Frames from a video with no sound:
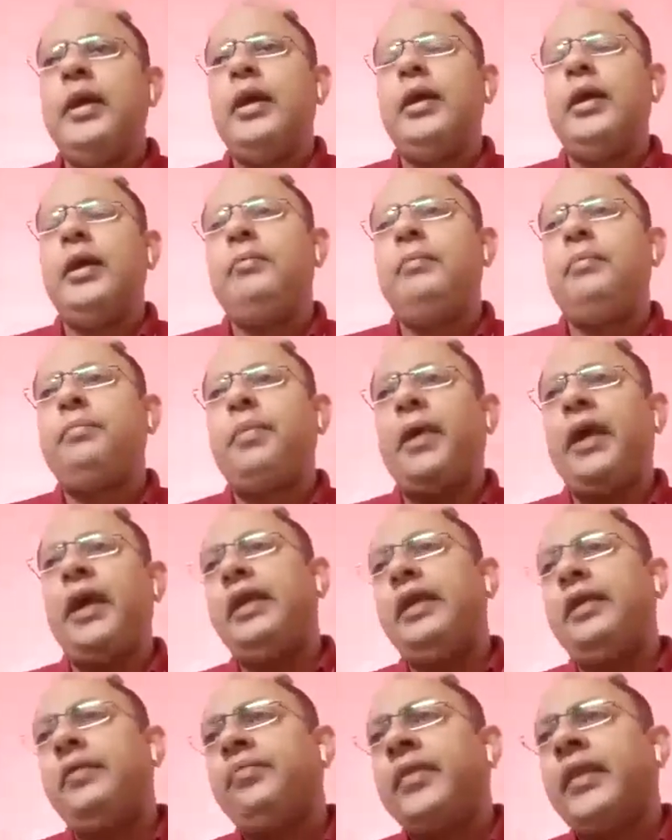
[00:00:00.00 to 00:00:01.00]

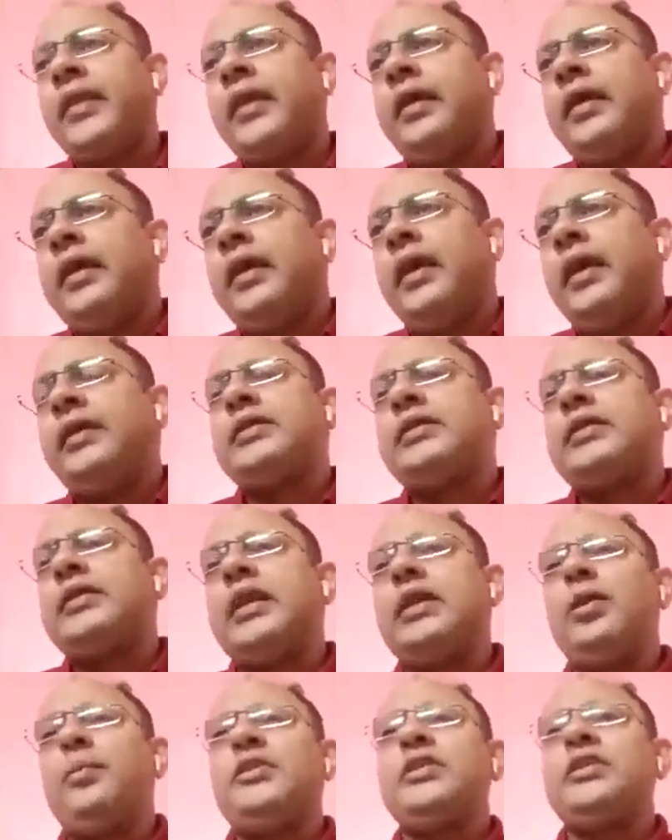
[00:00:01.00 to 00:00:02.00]
Pari. It
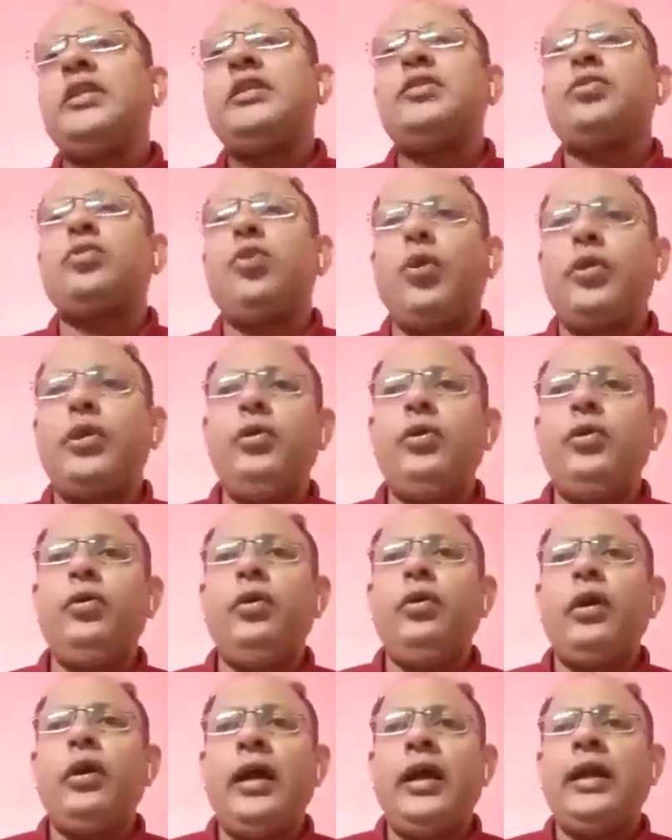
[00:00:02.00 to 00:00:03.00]
is head office in
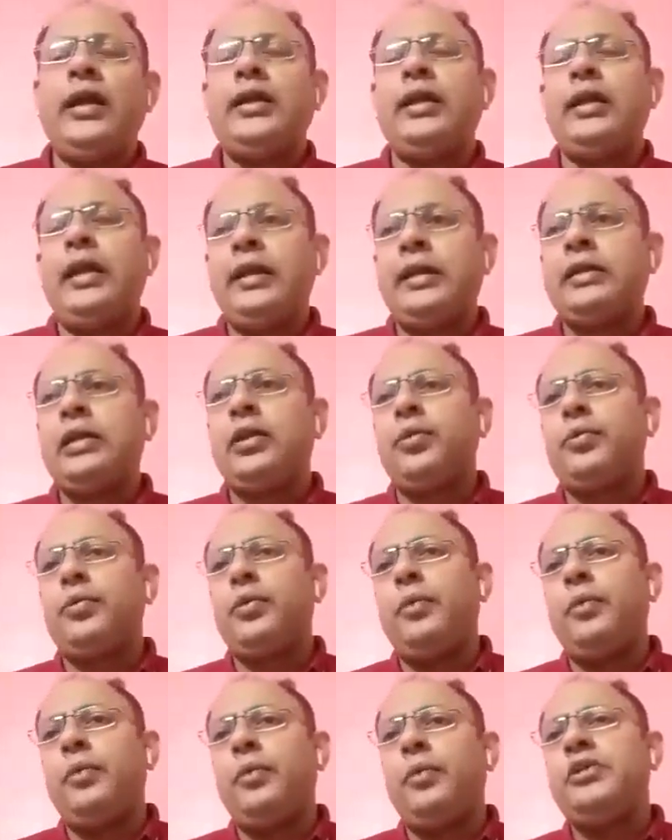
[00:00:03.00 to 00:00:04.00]
Tokyo and
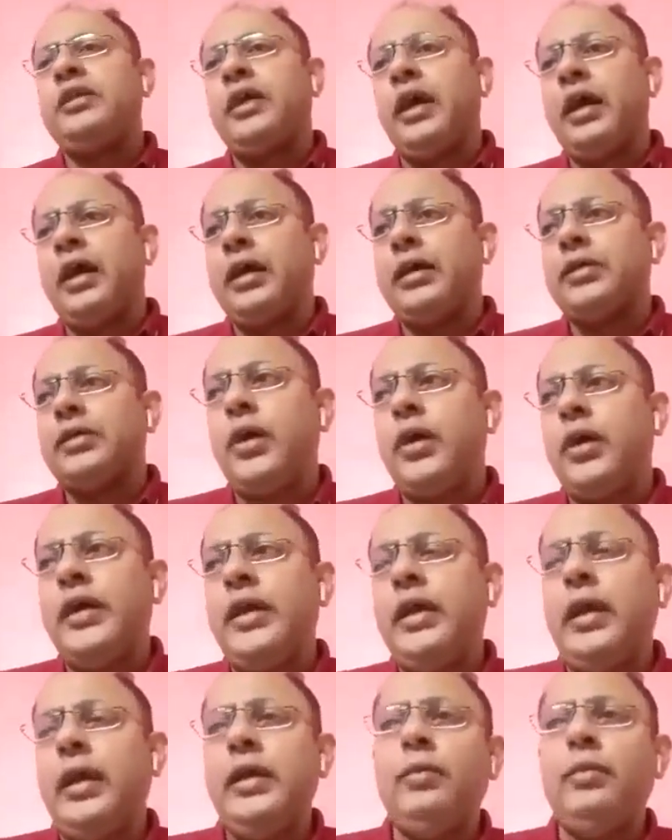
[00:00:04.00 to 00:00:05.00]
another office in Dhaka.
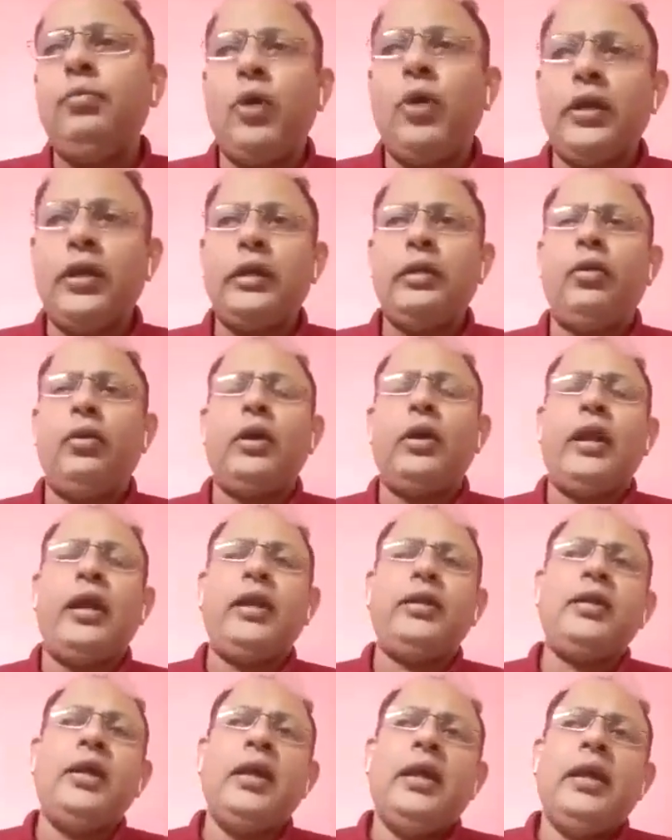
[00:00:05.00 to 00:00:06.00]
So I am working
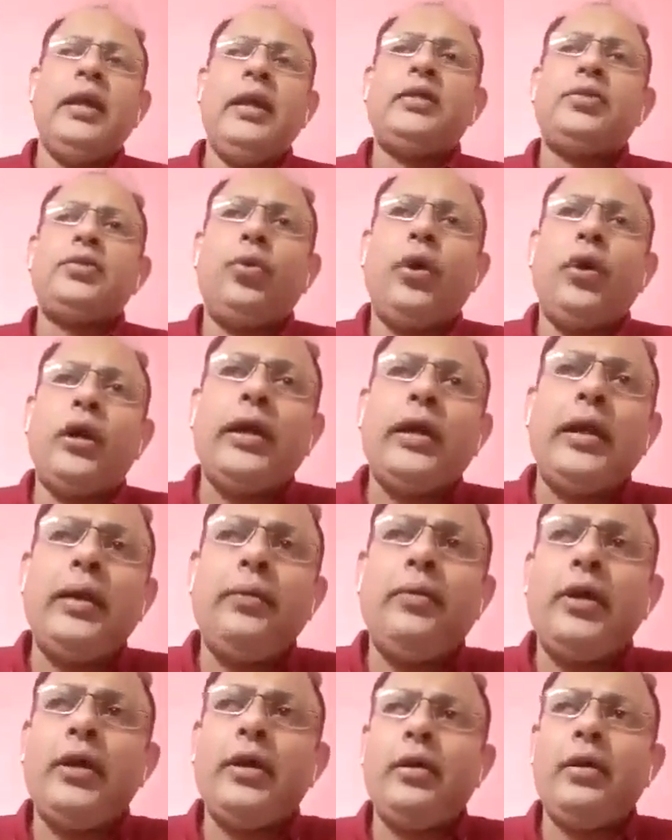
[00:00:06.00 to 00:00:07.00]
on it. It's what I